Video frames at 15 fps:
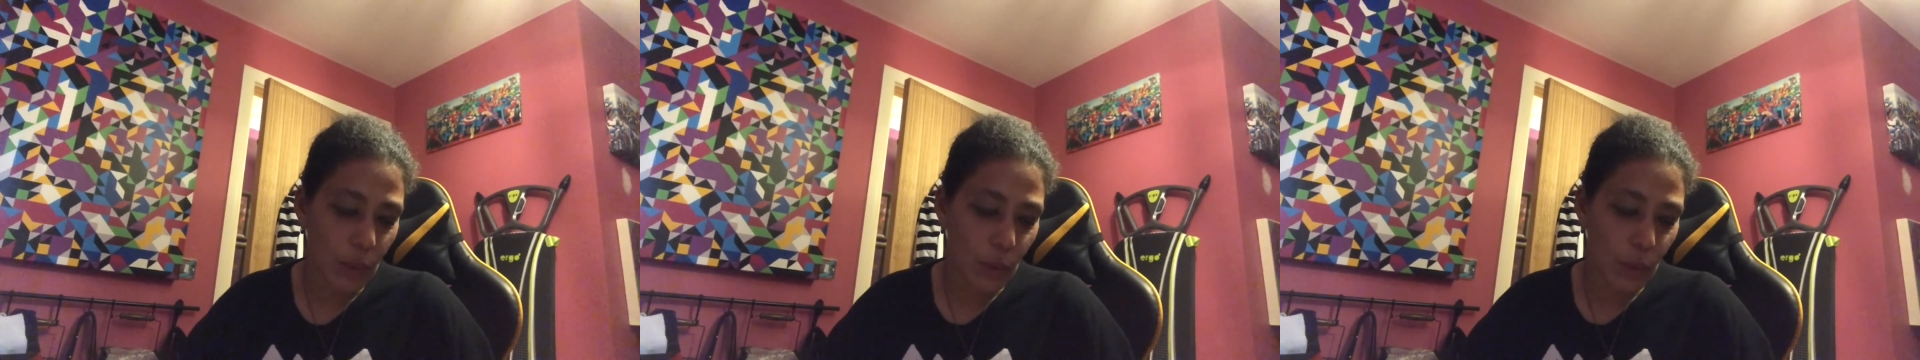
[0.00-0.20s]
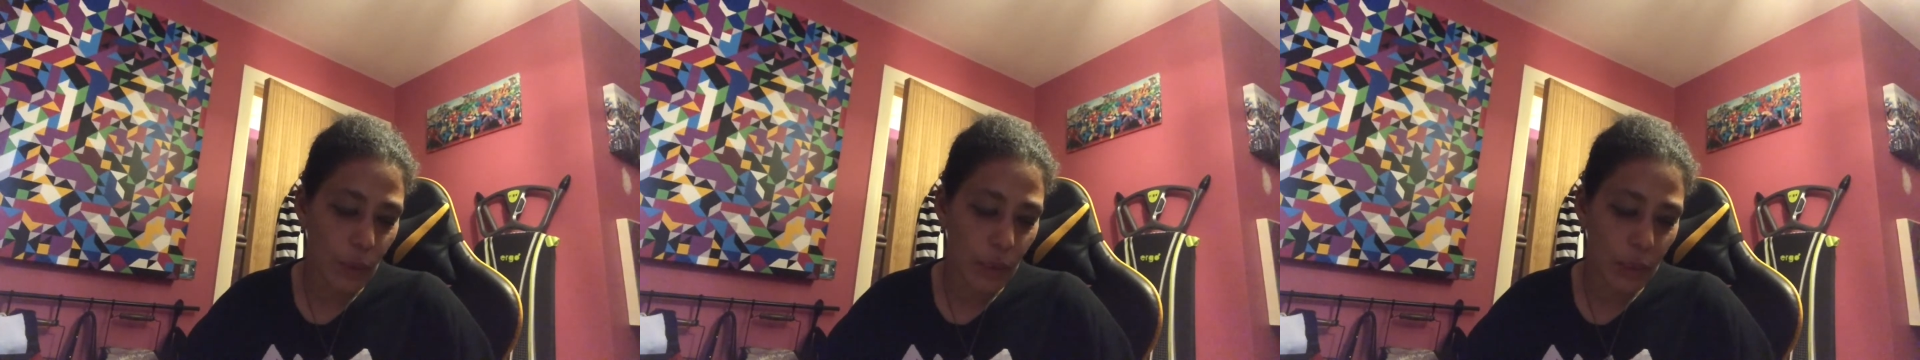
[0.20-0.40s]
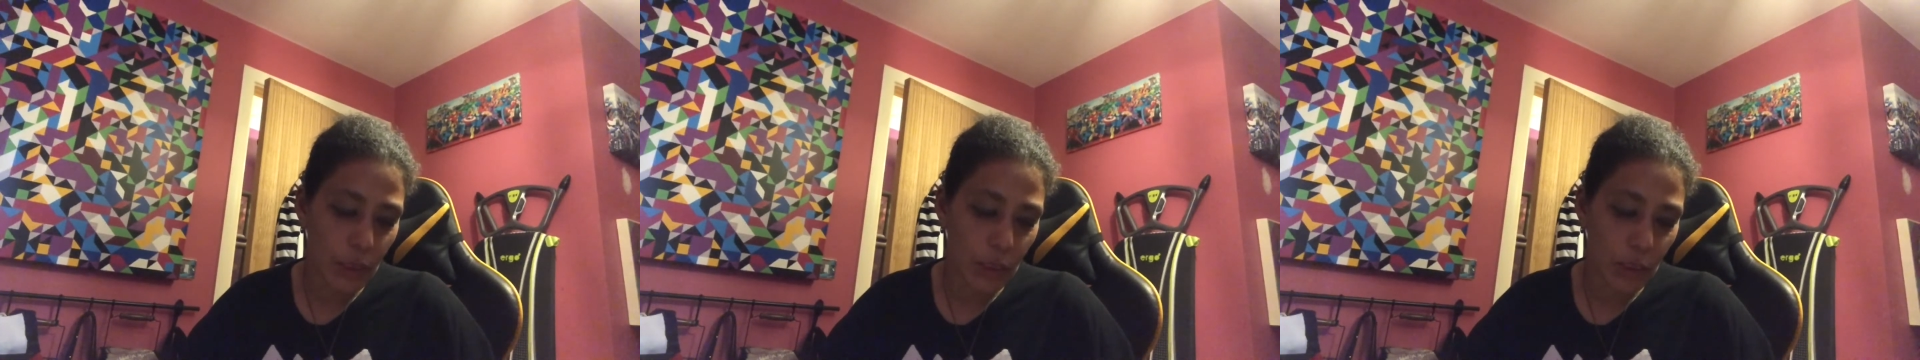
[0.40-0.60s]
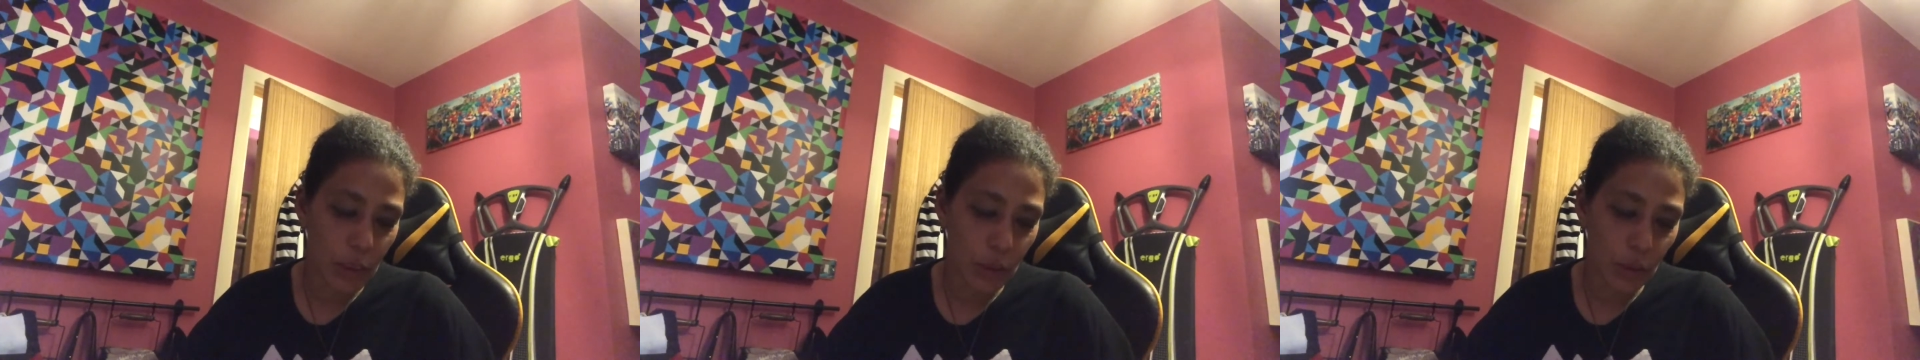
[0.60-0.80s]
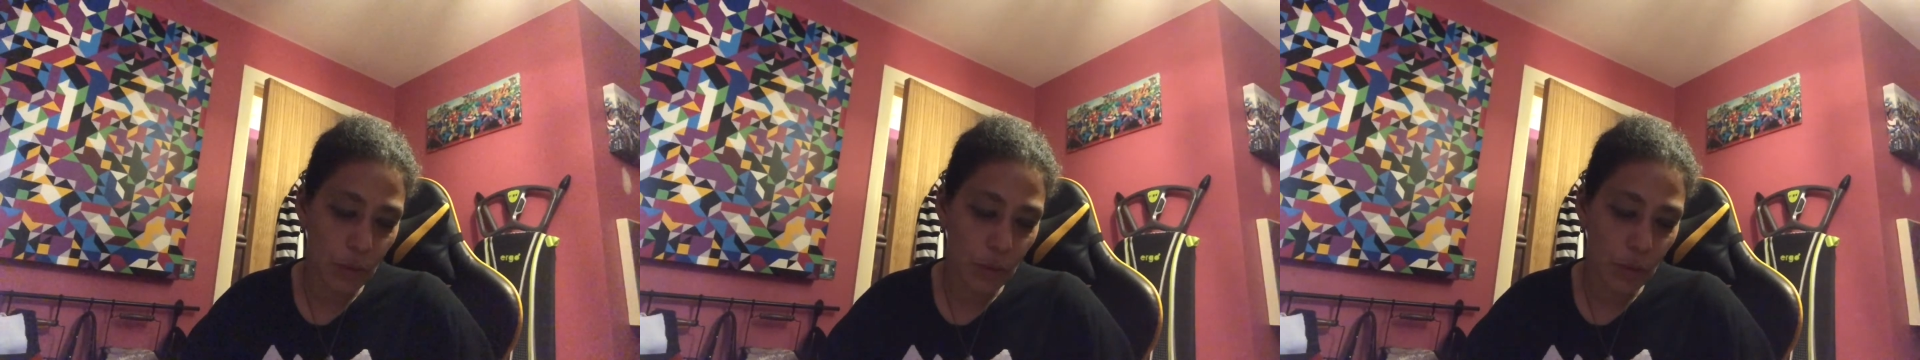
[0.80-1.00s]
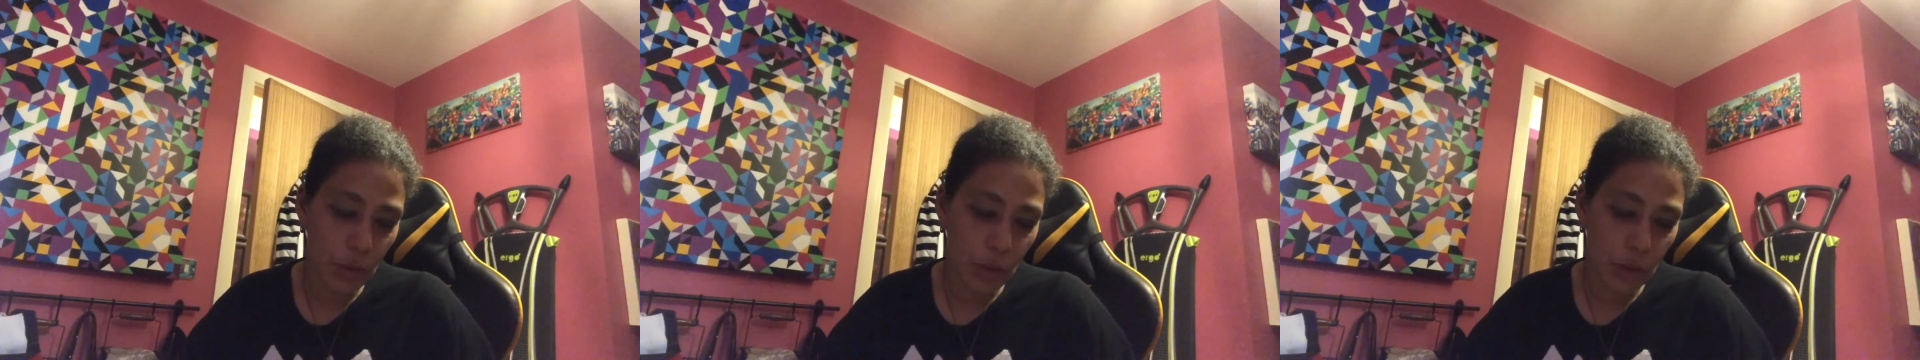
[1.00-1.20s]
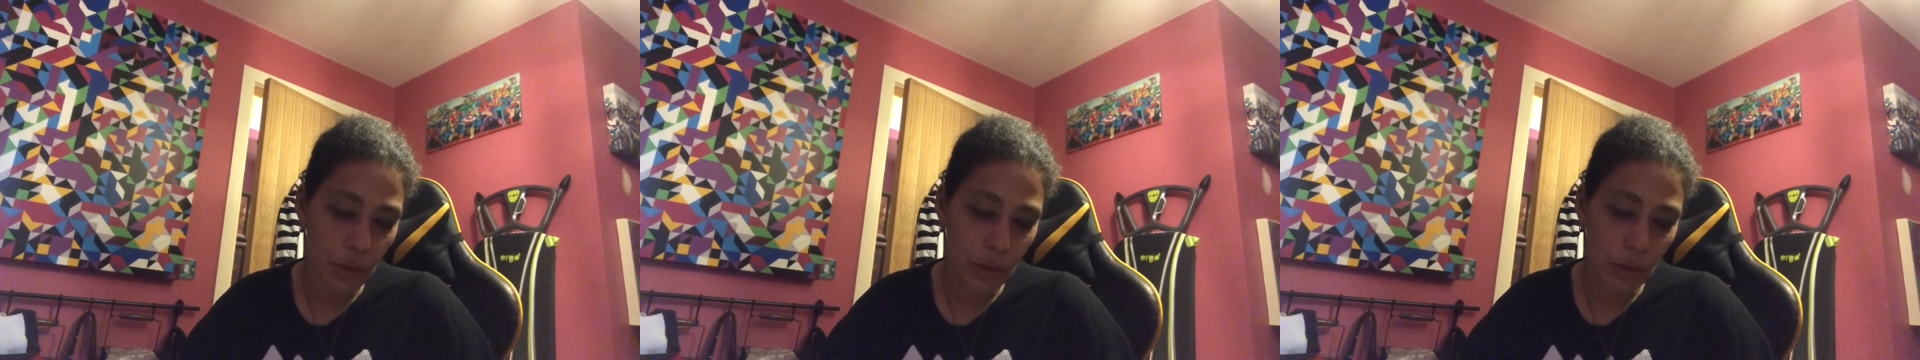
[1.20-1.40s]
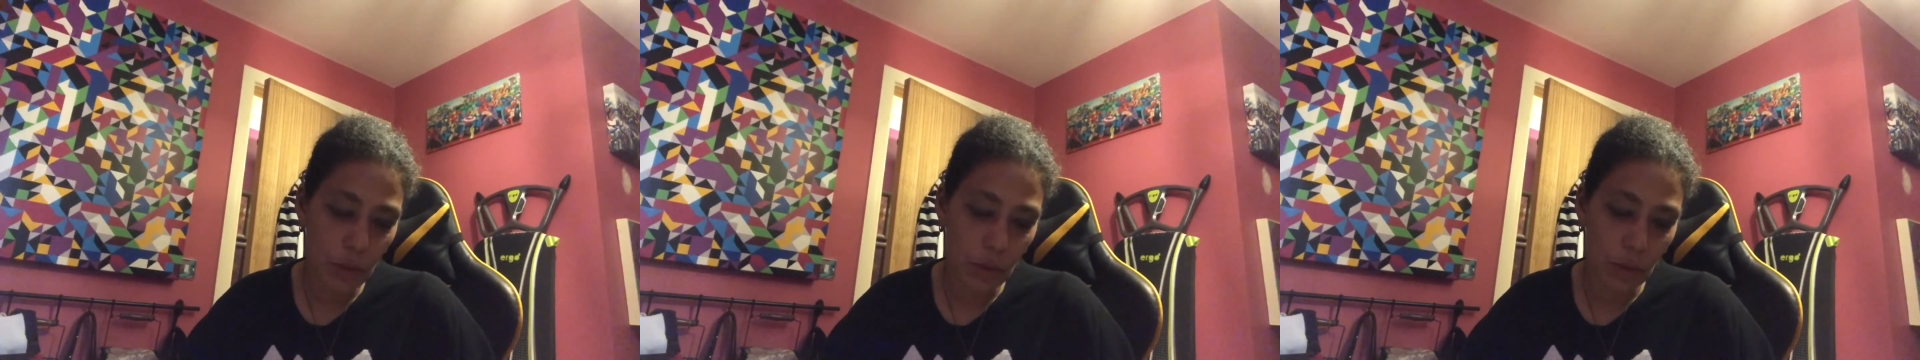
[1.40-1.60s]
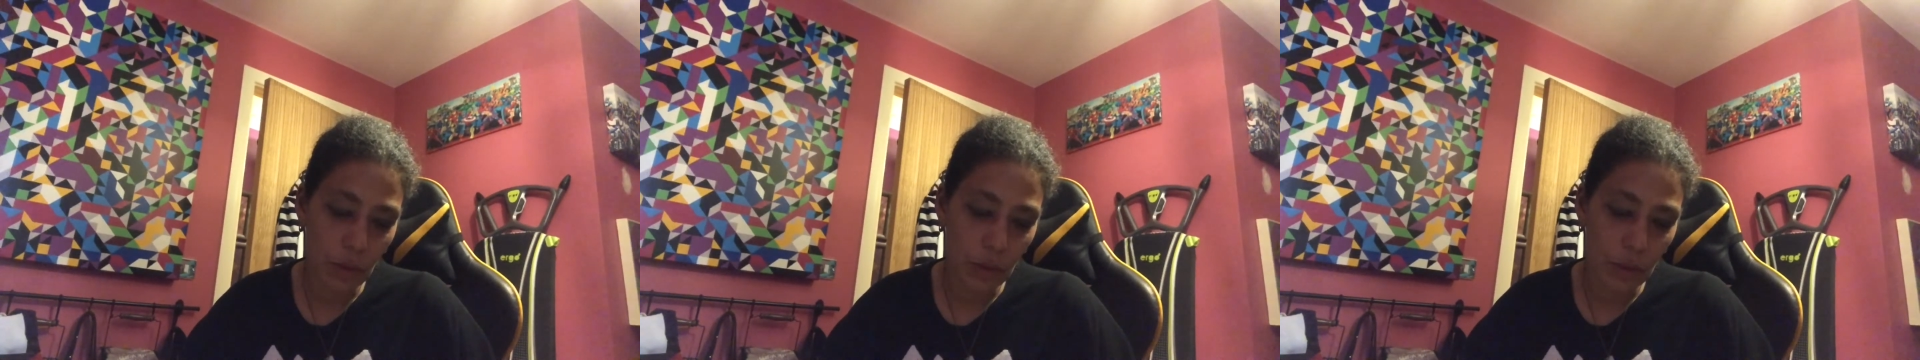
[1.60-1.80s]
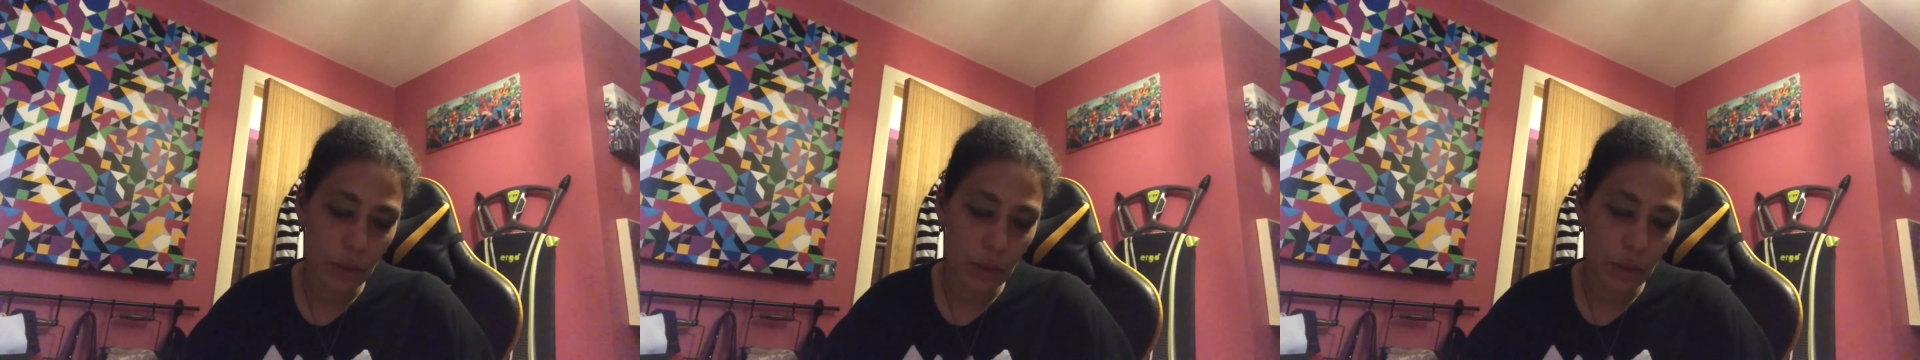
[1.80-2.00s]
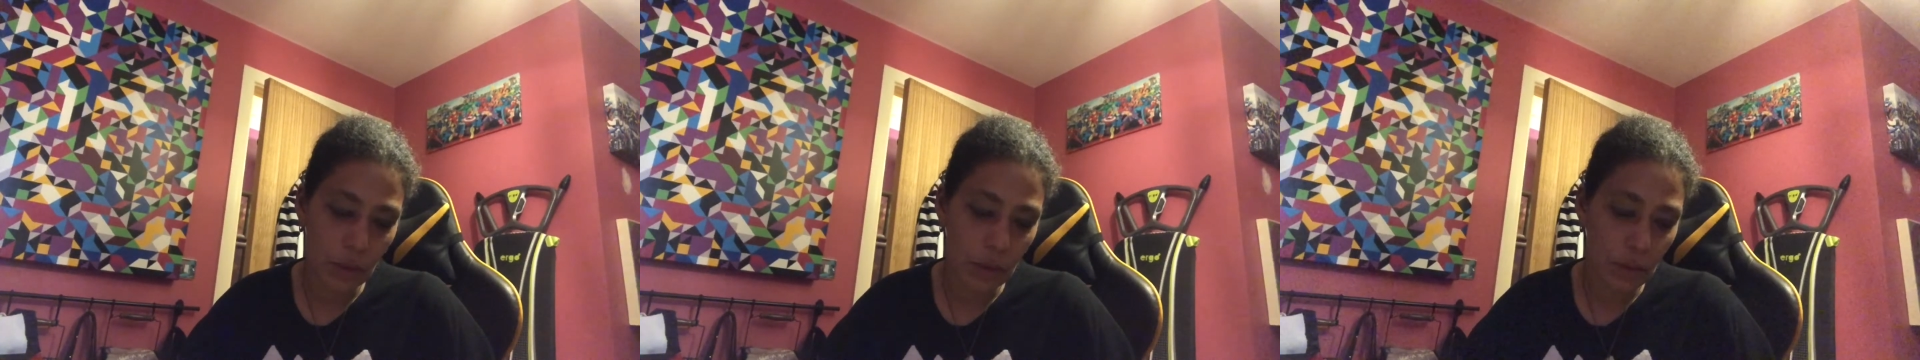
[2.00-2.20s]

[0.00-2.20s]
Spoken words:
Where did you sort it?